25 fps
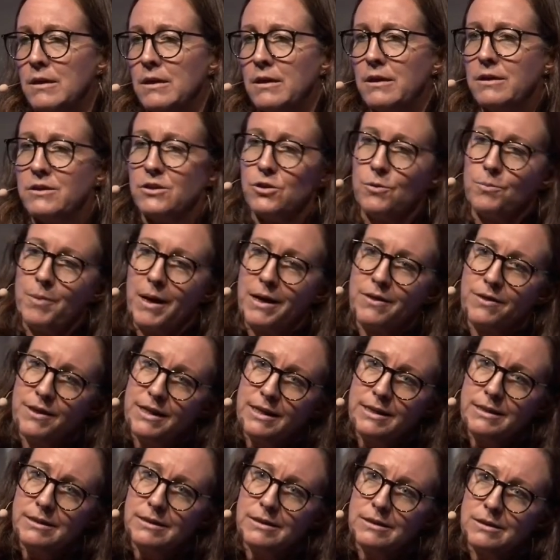So by
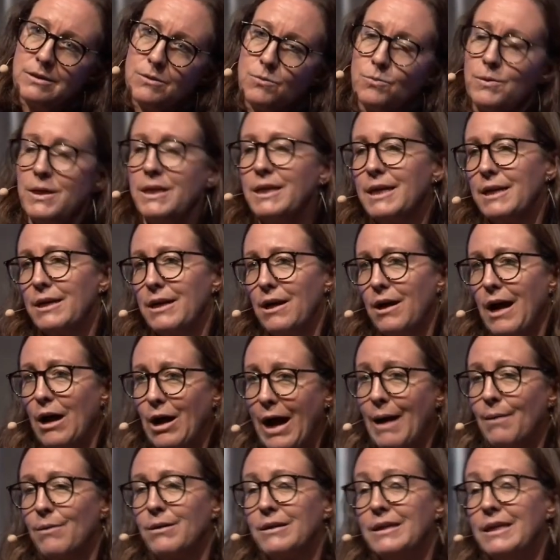this, we can
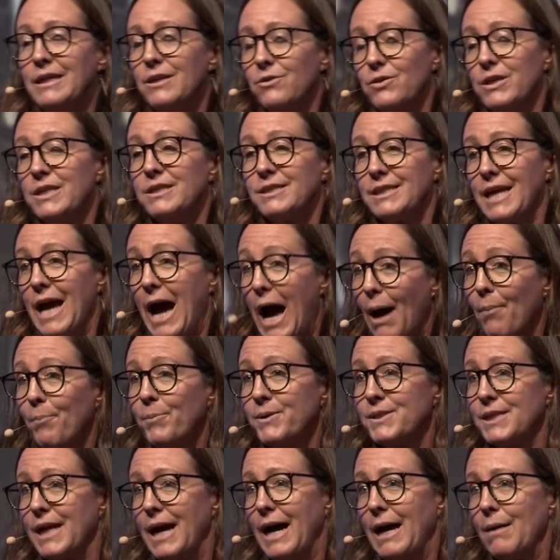increase the
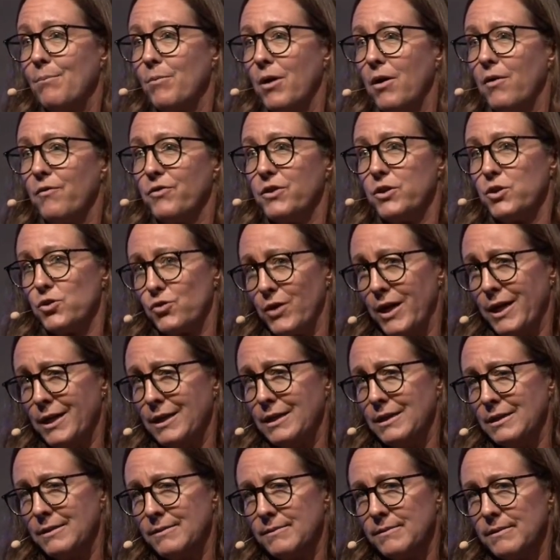uptime of the truck
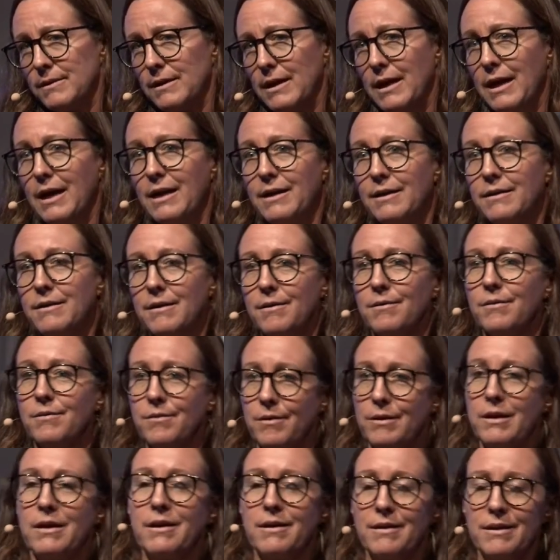and
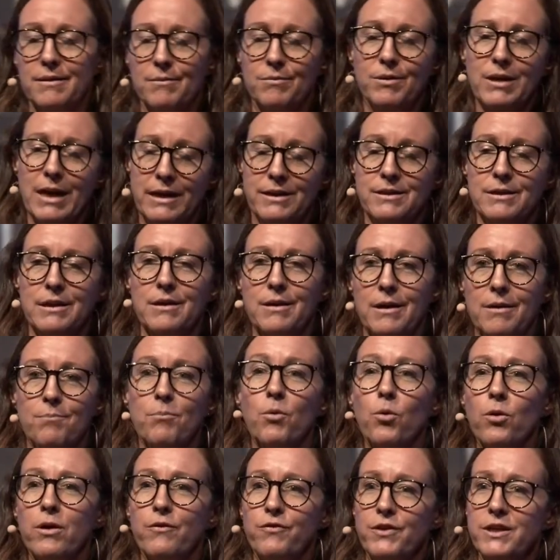get a
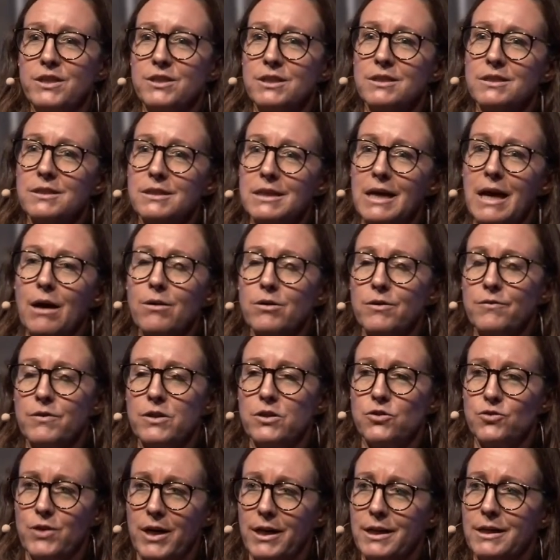more efficiency out of the
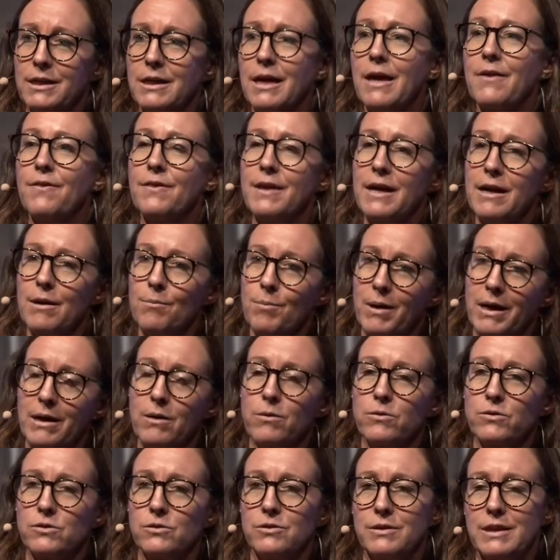truck, and thereby
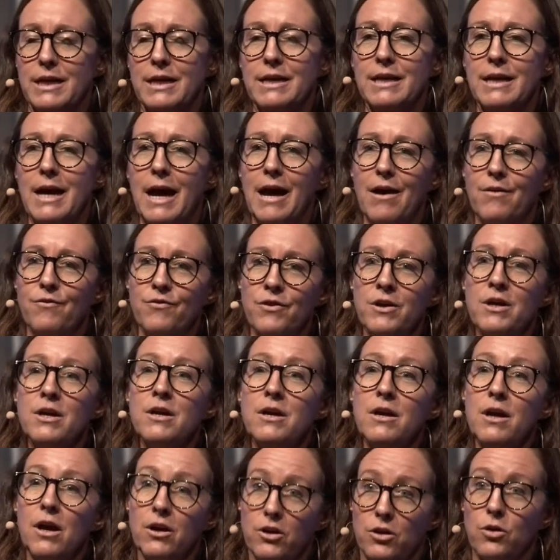also then have
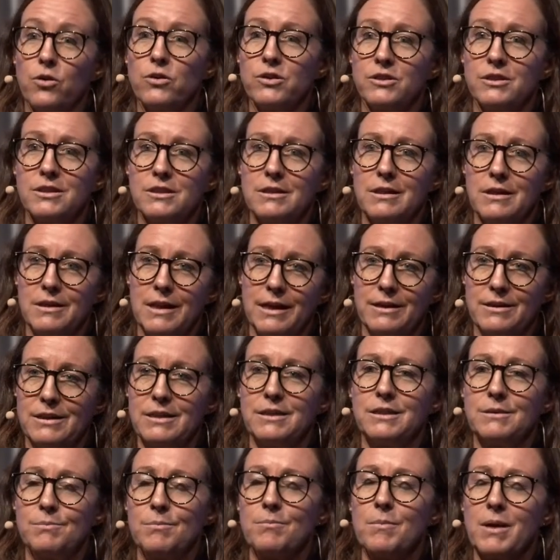a cost that
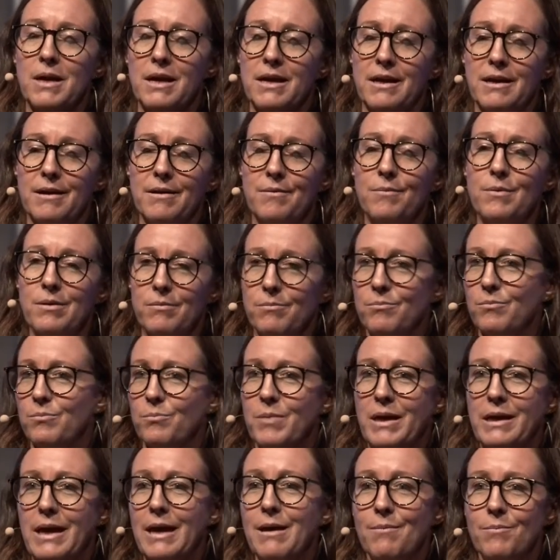is
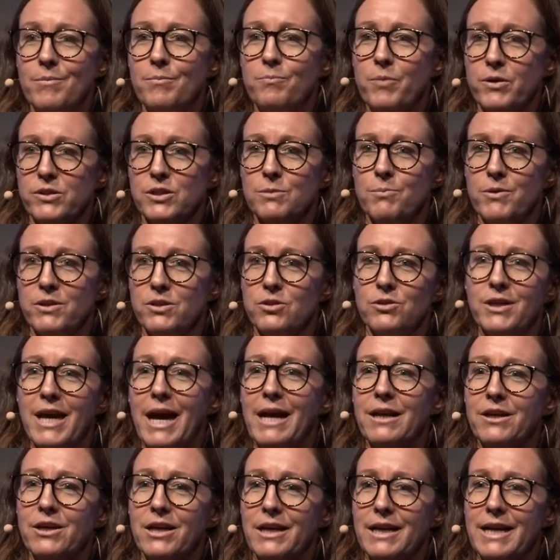possible to
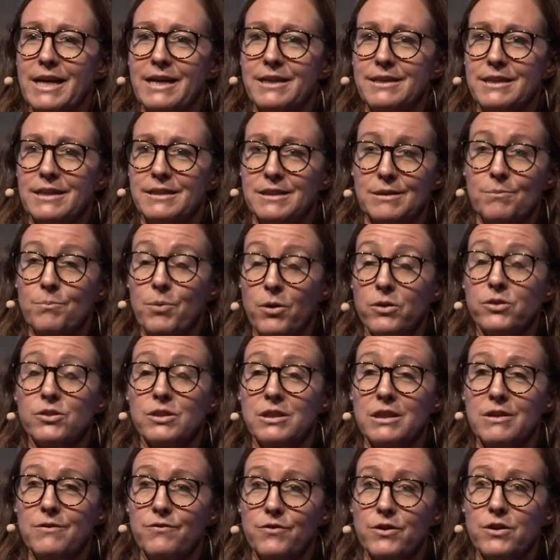calculate as a
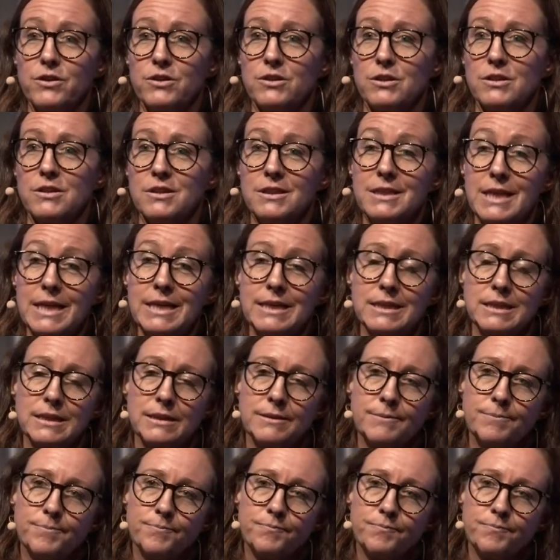positive versus diesel.